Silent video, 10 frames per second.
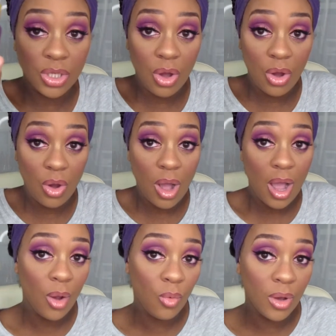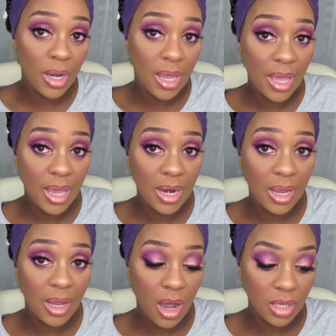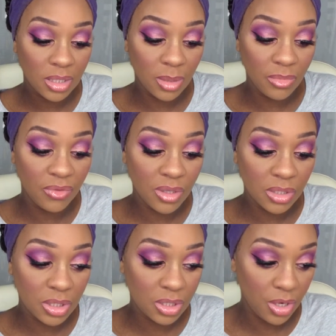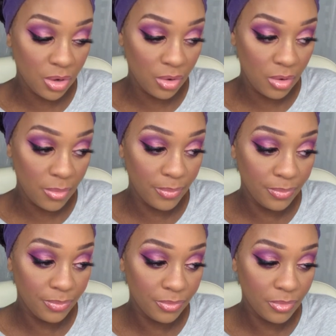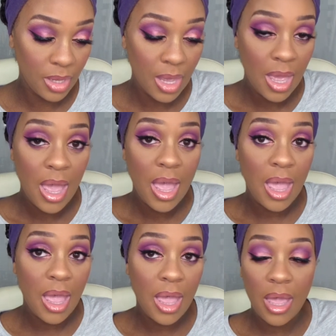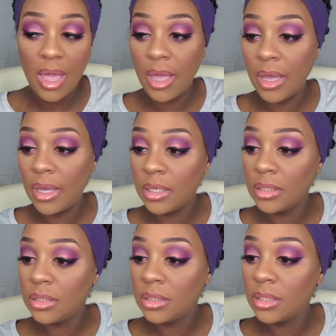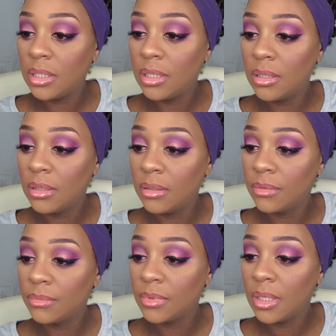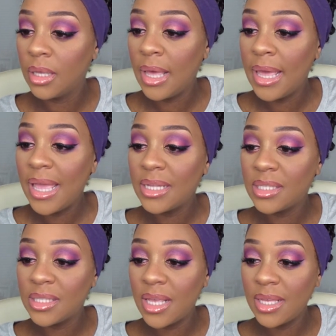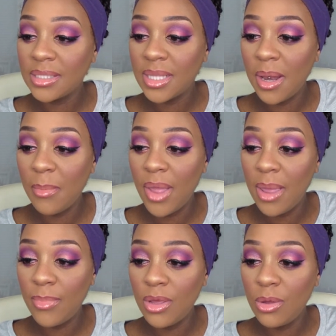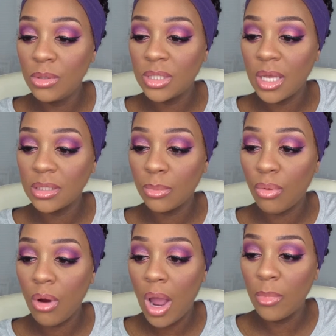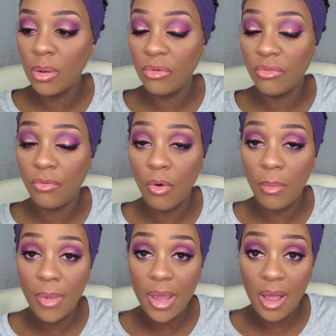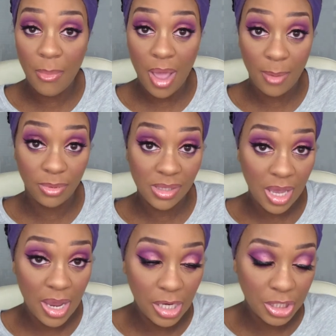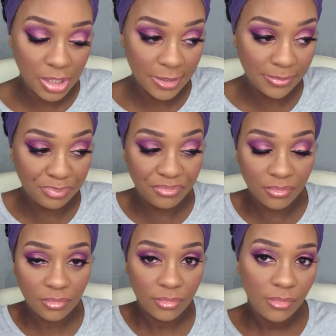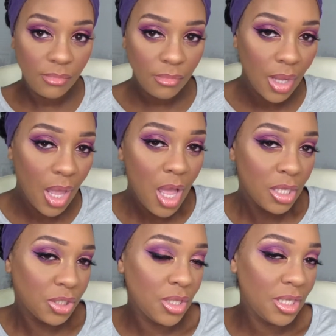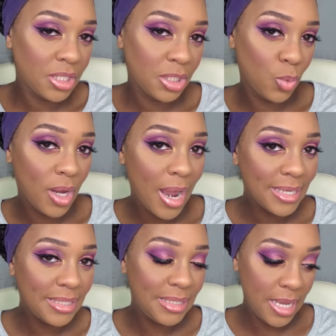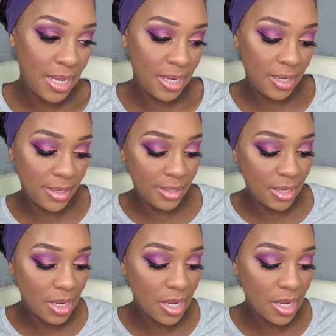So I went ahead and got some of this serum, and It says that it may be used as a primer before makeup application. So this is what I did.